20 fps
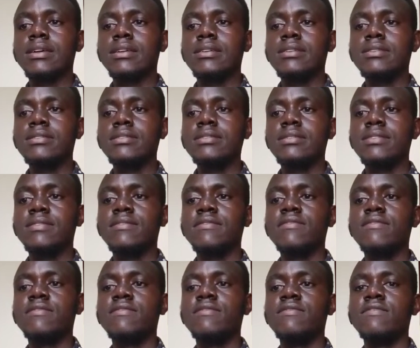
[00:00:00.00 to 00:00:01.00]
is
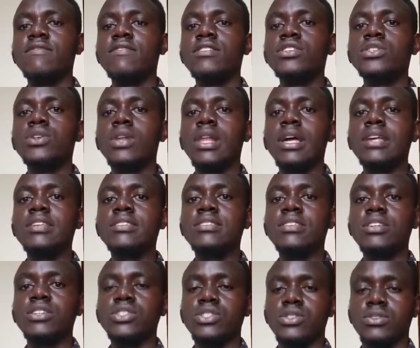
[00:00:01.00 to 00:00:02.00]

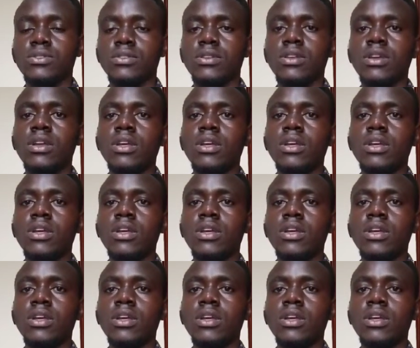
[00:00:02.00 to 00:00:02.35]
visualization.